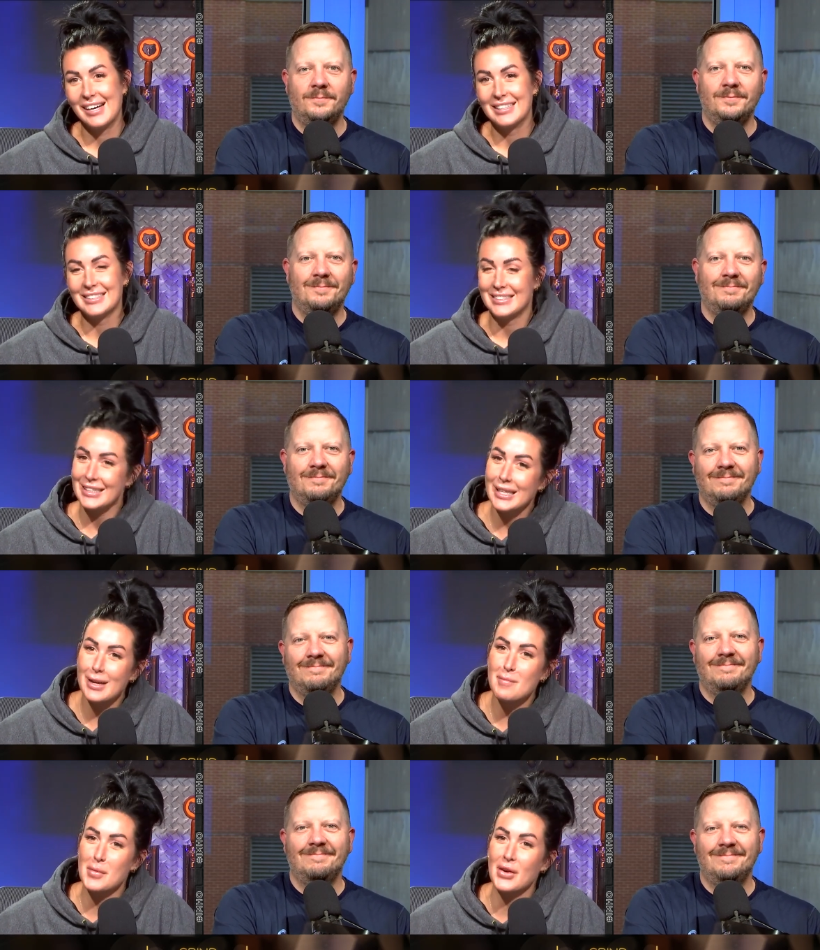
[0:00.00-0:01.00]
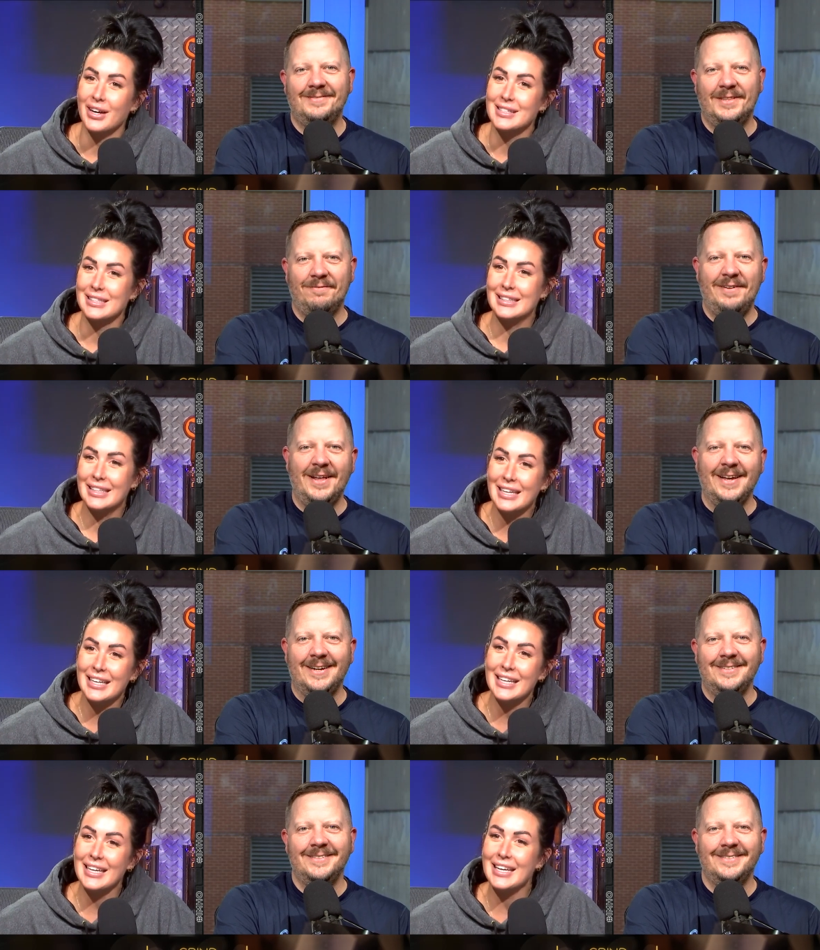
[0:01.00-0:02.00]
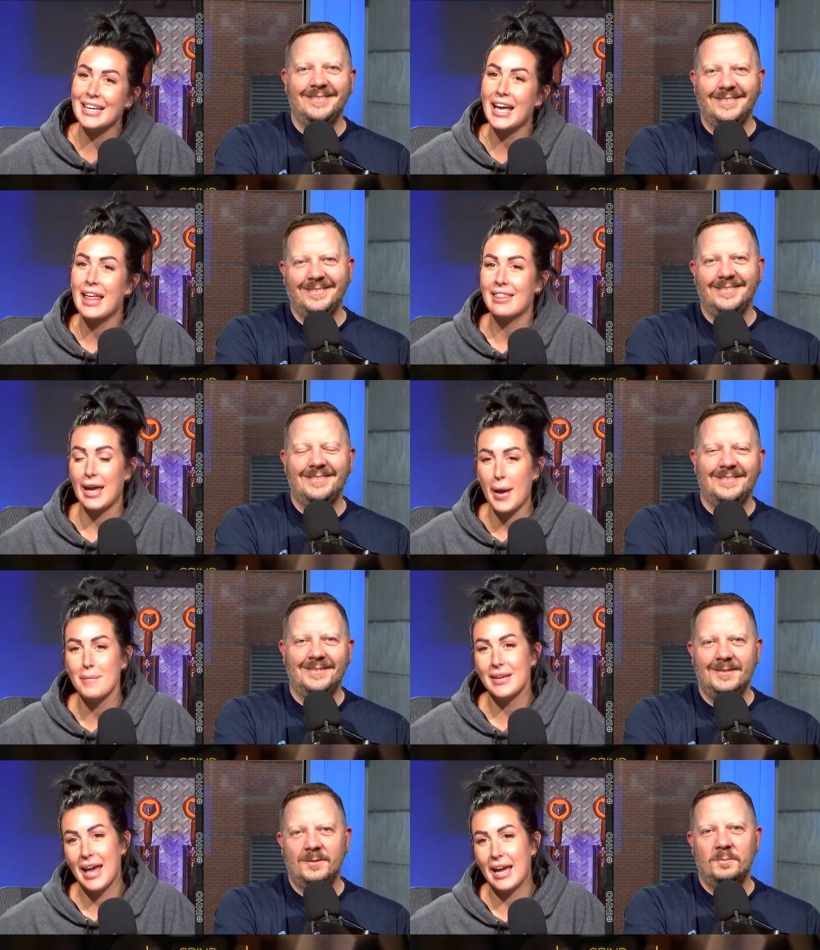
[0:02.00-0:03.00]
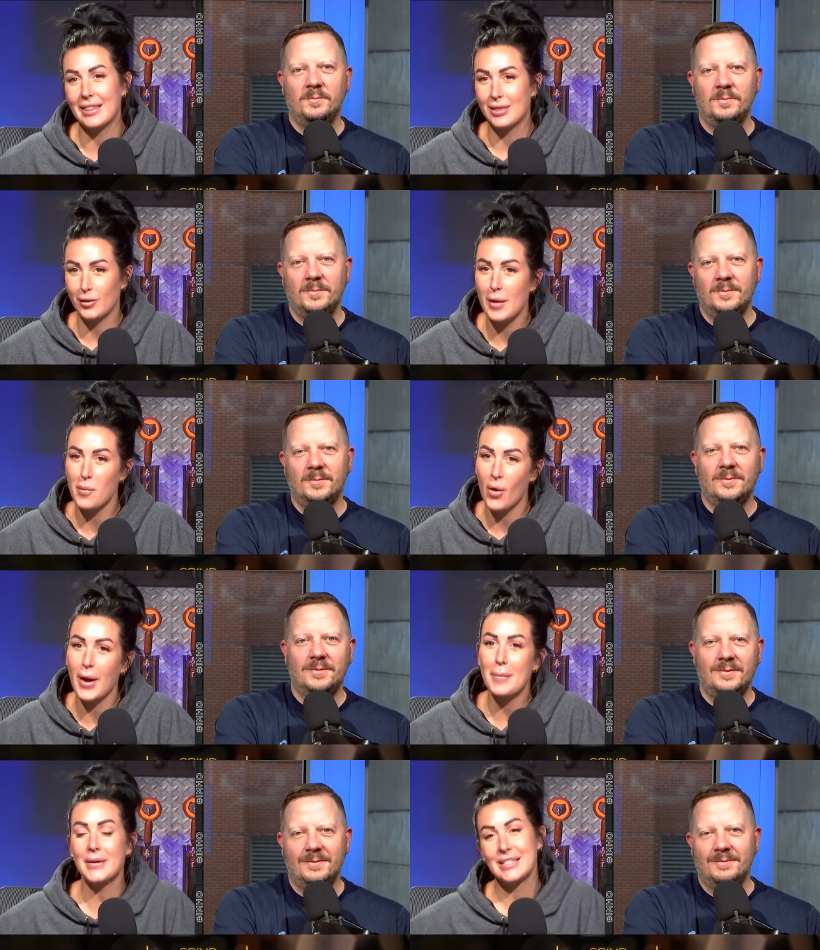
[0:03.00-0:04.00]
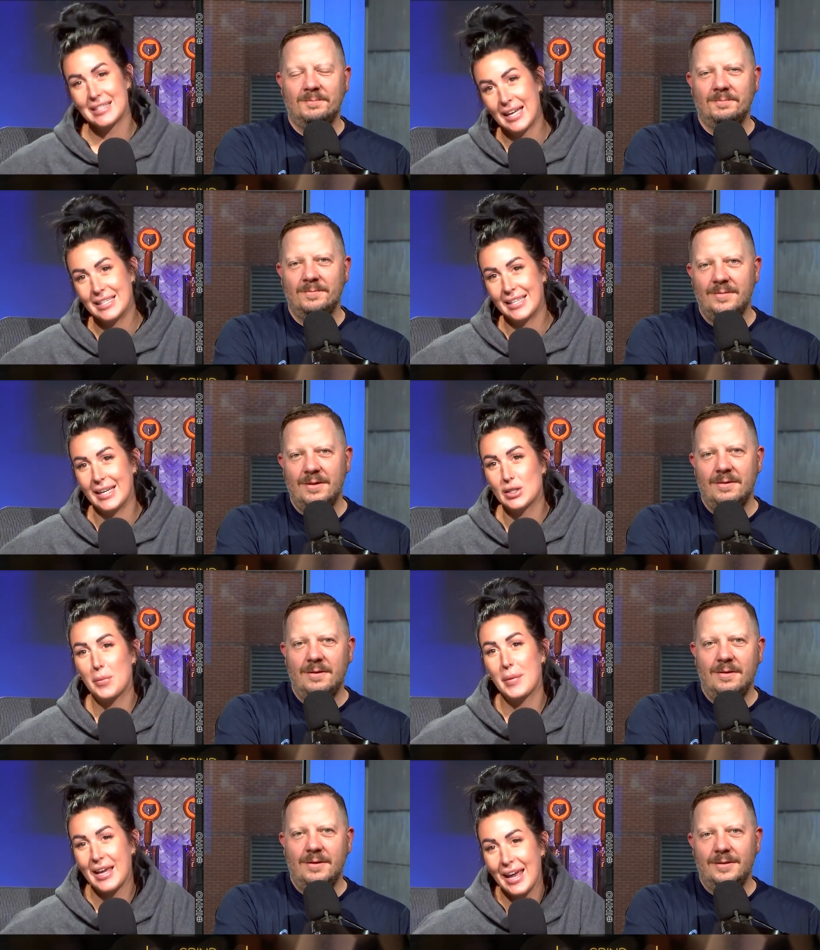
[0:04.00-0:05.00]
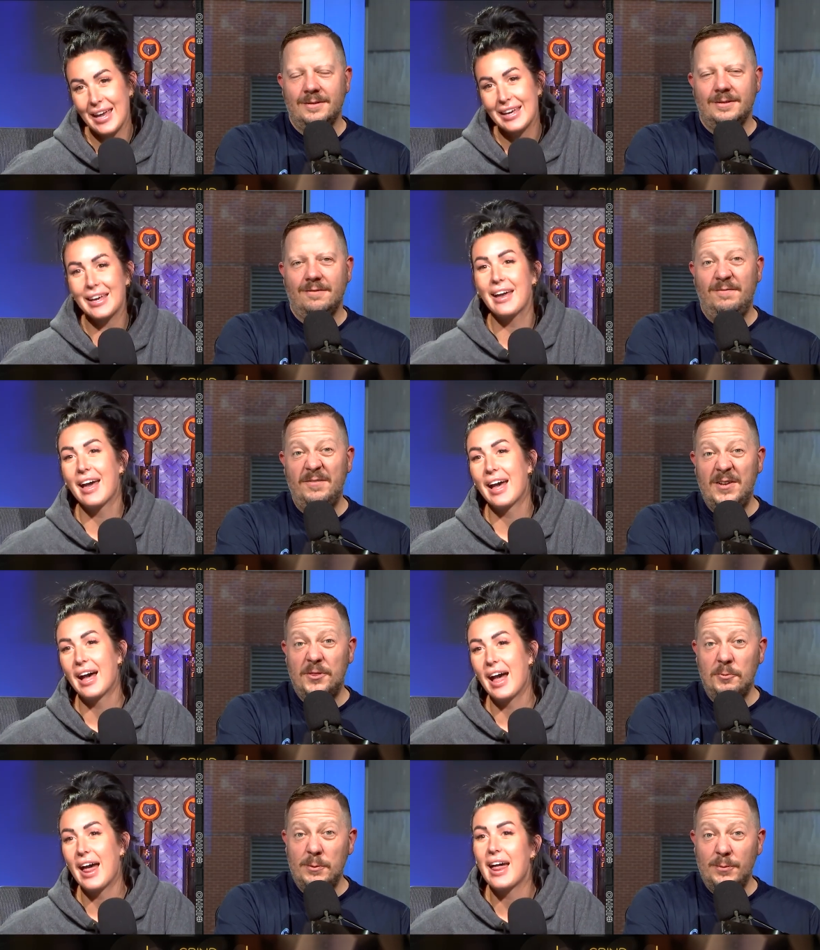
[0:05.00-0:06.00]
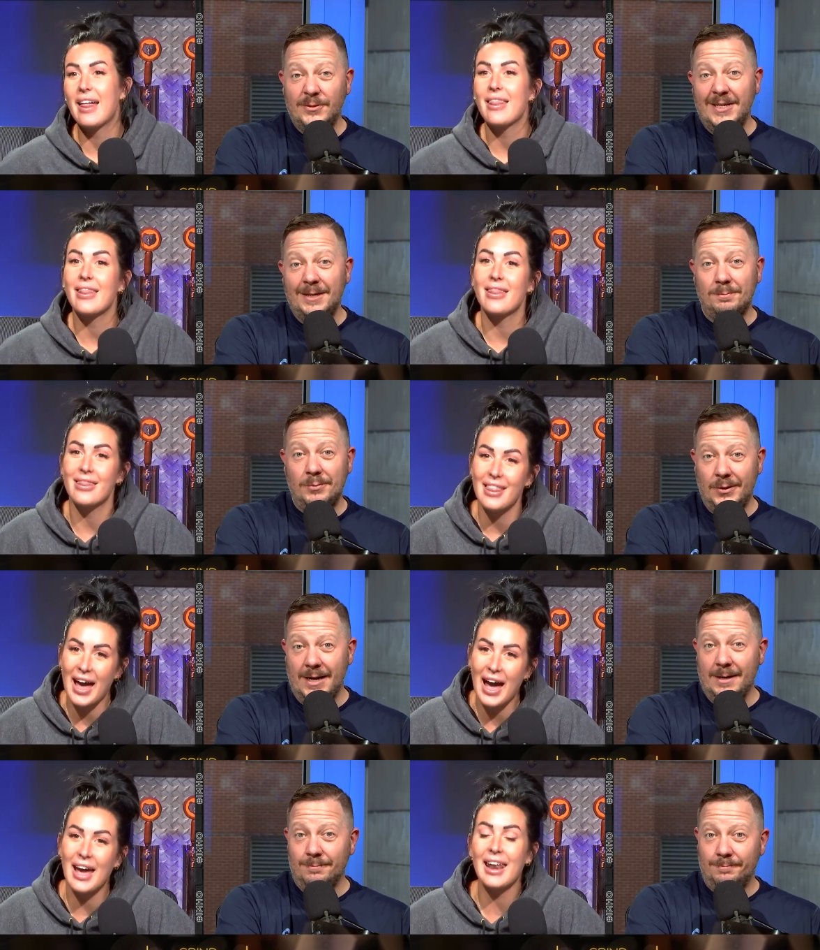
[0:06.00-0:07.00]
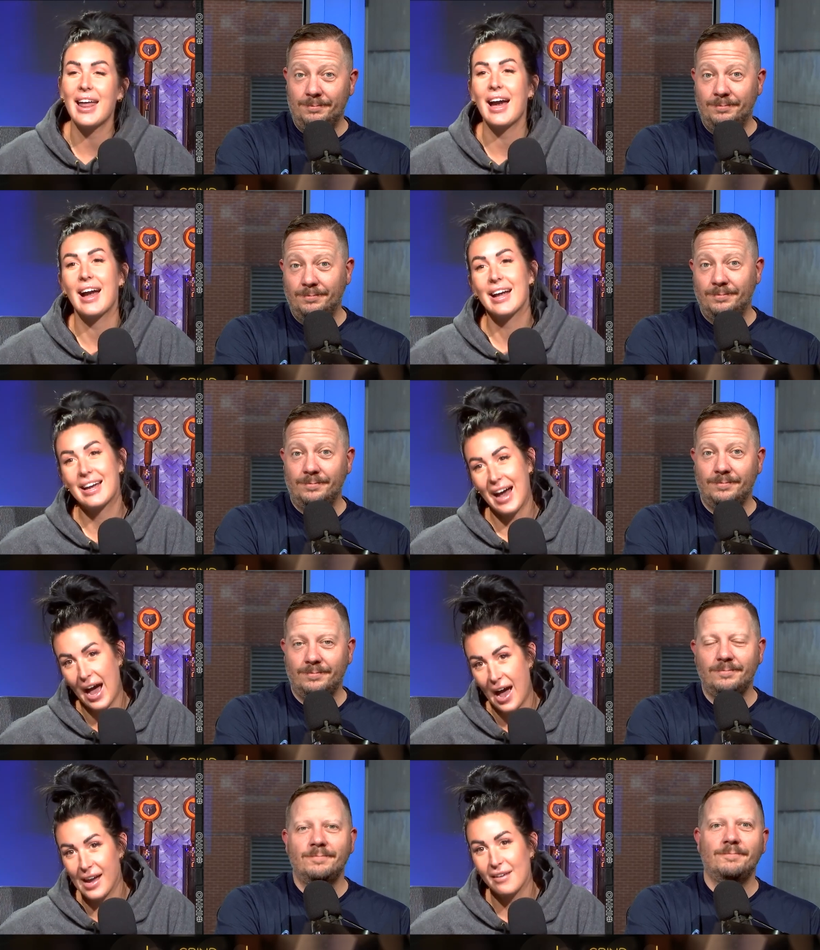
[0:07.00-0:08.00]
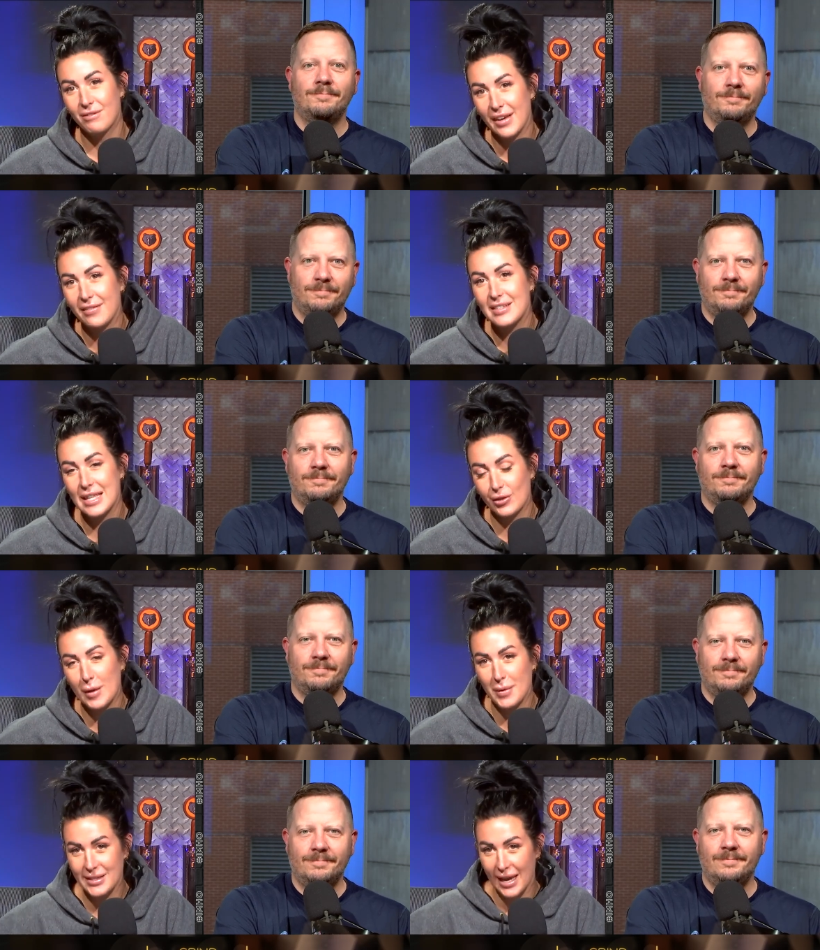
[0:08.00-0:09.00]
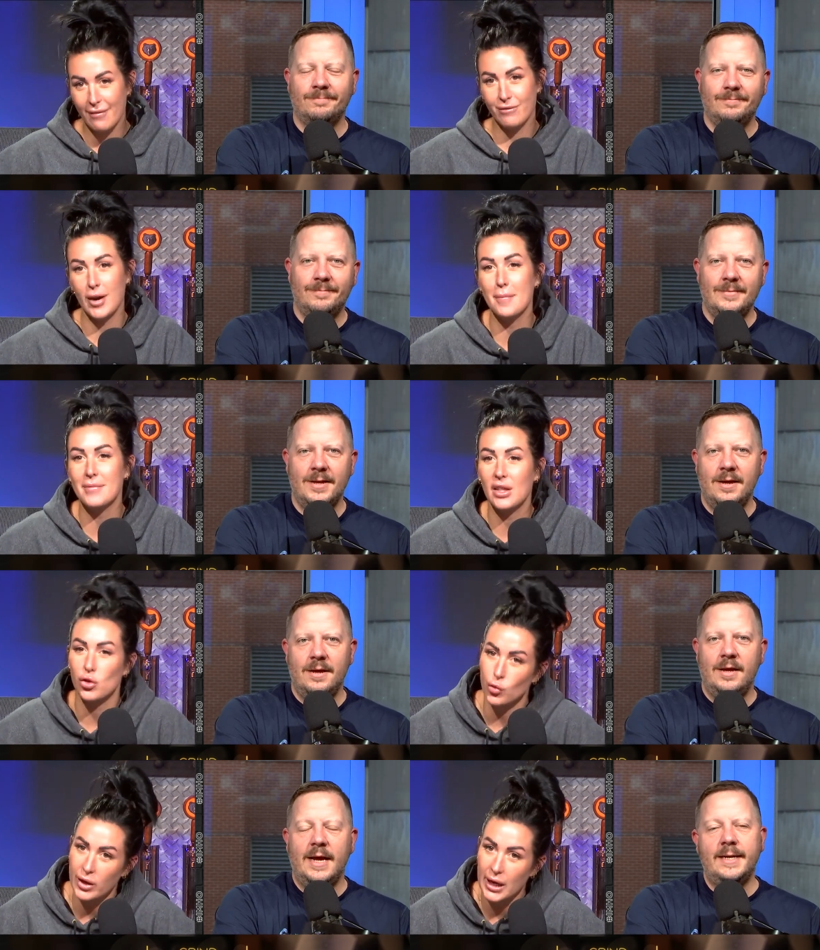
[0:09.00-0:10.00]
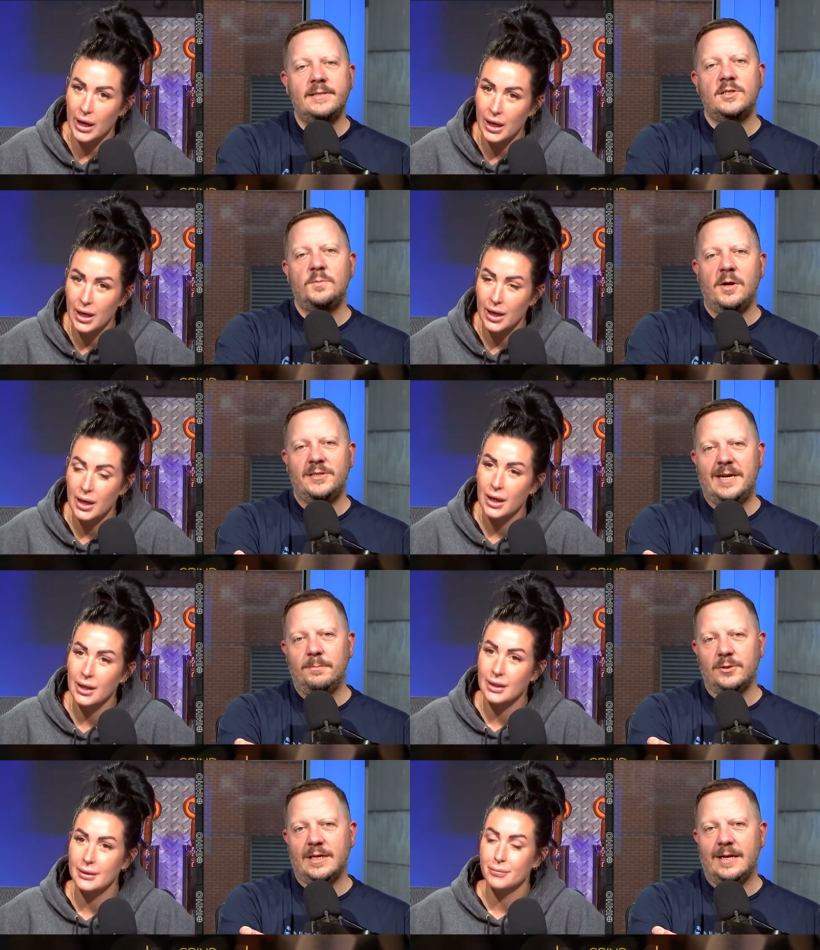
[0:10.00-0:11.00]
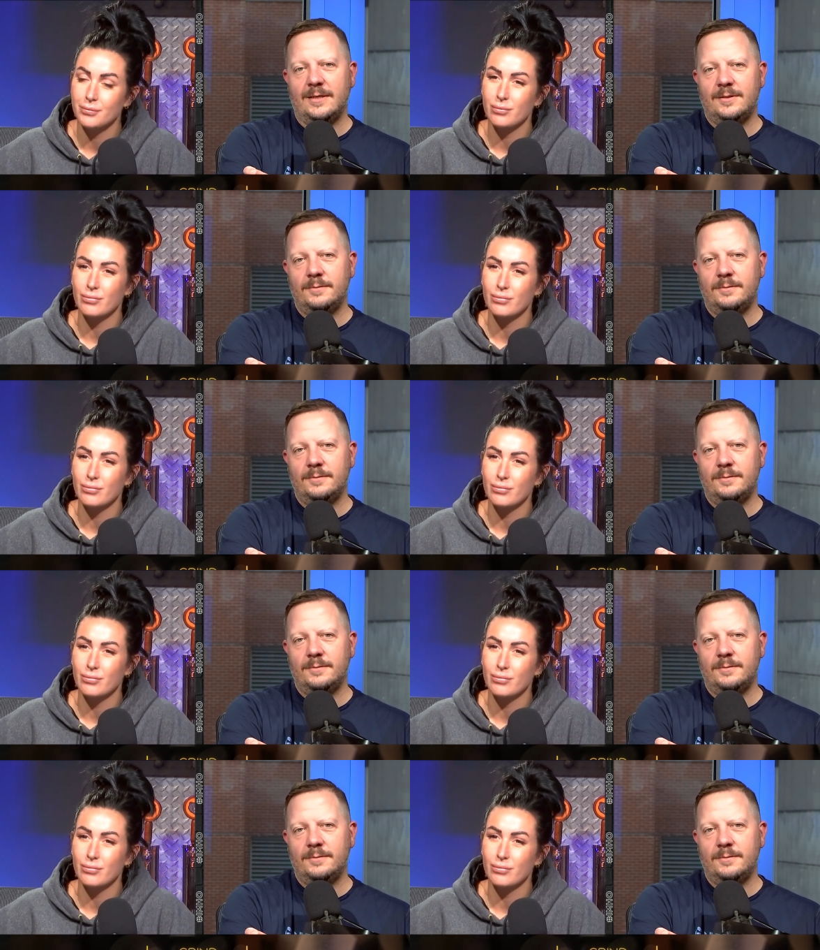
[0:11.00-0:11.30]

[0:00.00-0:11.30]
Speaker 1: Dillon Brooks the leading villain. the NBA in three point percentage, being
Speaker 2: 53% that
Speaker 1: guy. 53% from the three. It is a
Speaker 2: small sample size.